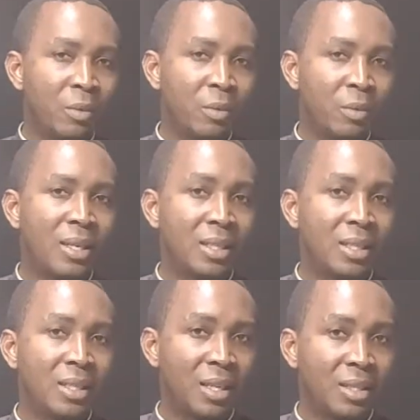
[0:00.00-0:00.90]
the way
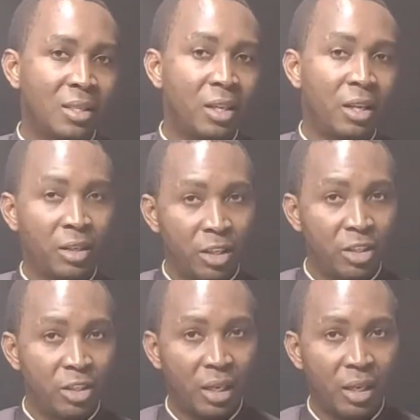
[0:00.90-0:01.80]
ICT as ICT in
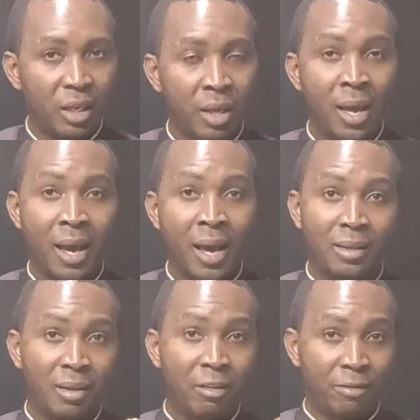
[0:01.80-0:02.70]
teaching and learning has
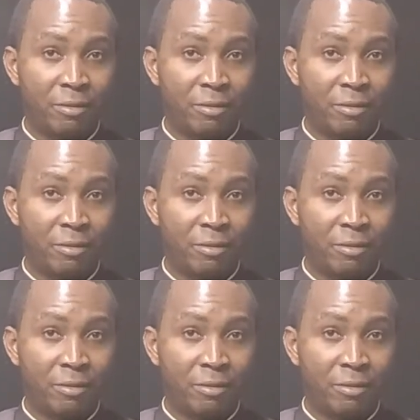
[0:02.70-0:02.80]
three